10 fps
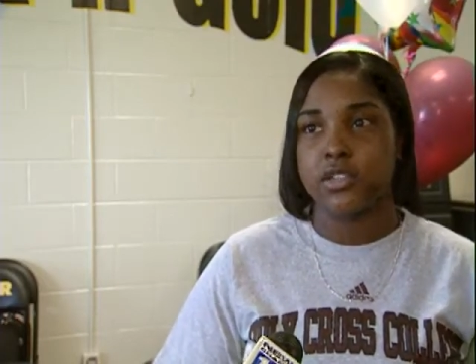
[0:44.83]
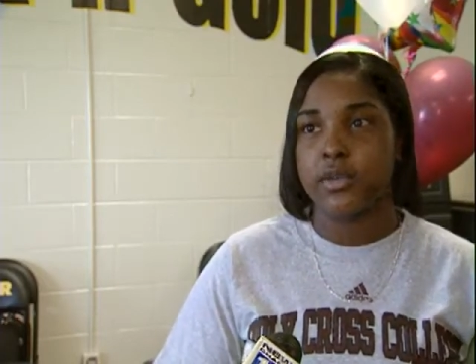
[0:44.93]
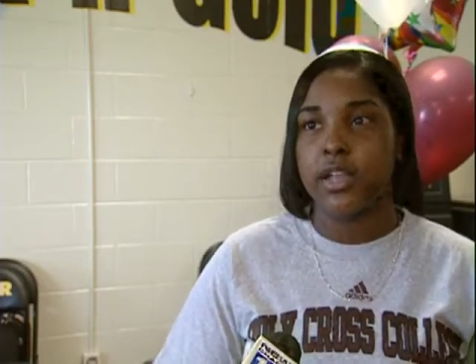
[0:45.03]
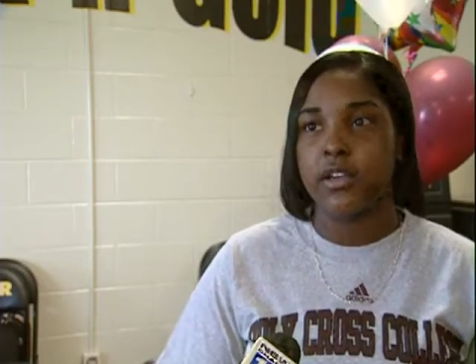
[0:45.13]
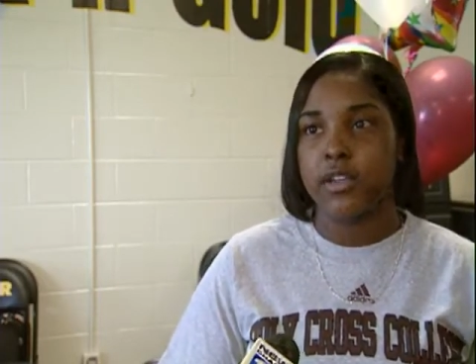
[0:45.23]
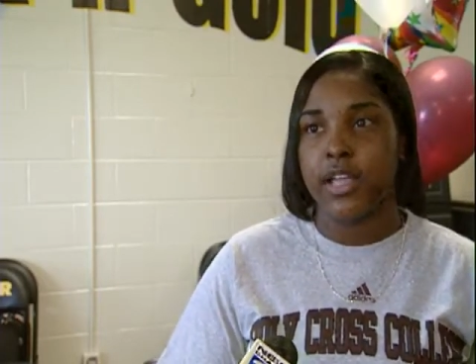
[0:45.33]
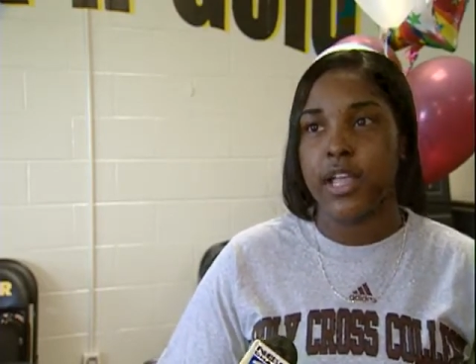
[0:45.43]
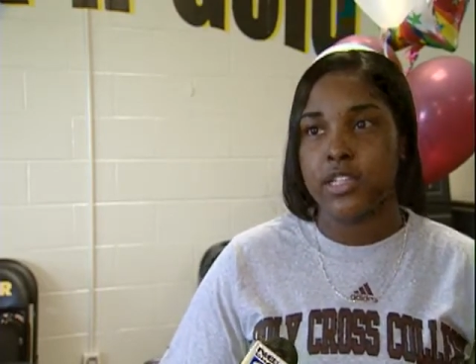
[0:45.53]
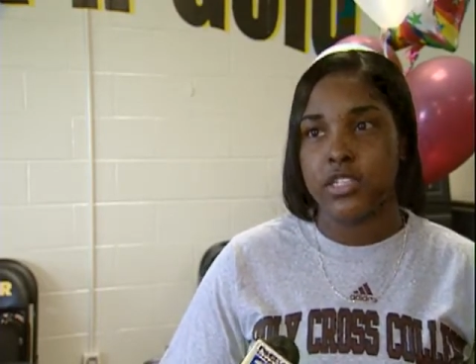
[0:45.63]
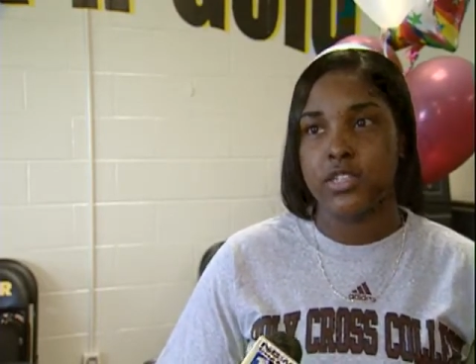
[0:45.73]
So when I go to
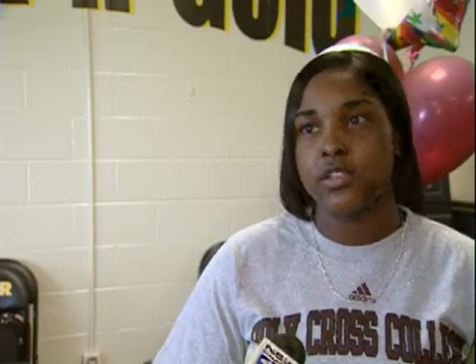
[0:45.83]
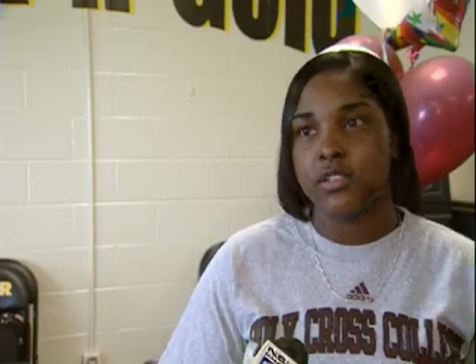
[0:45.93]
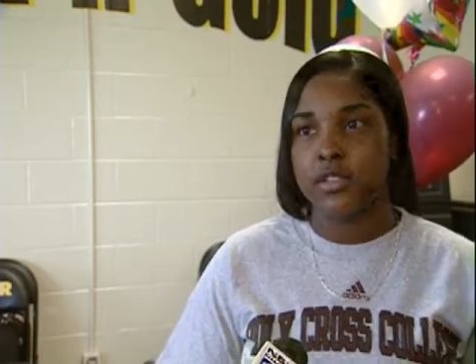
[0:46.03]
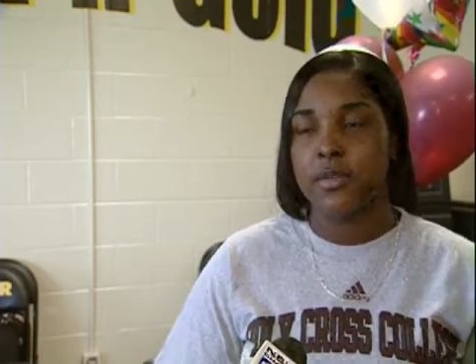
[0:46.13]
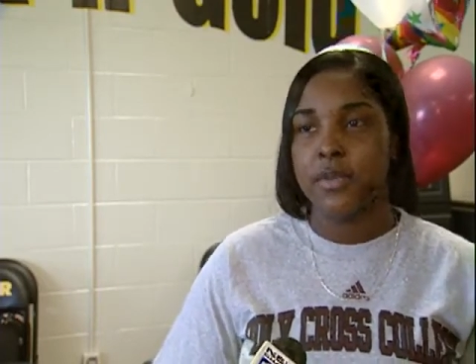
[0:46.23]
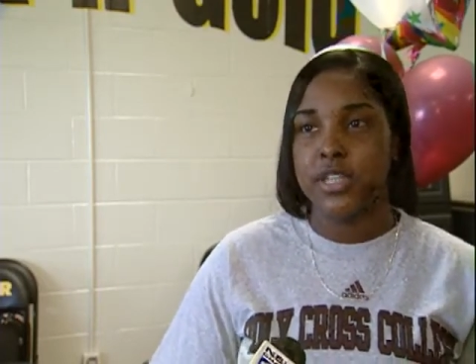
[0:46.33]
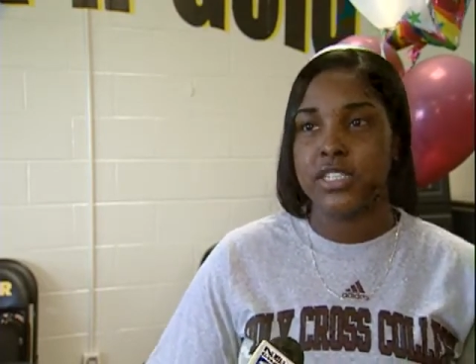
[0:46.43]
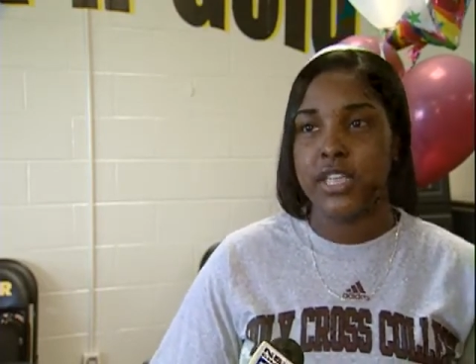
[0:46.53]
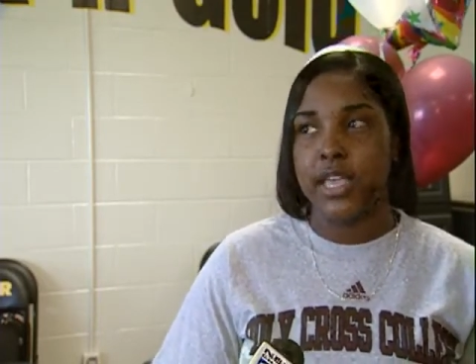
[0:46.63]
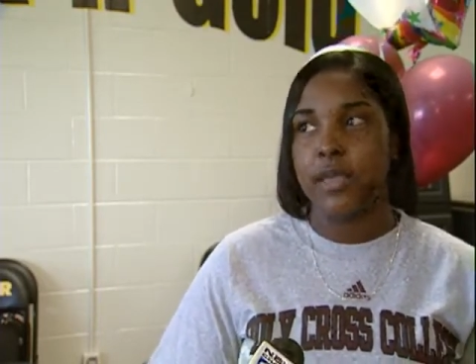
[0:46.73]
college, it'll be the
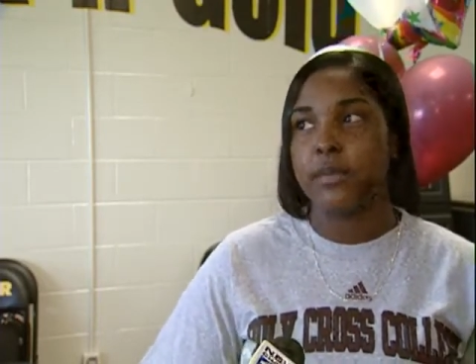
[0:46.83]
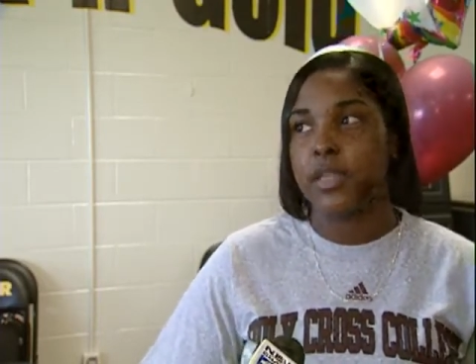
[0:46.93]
same.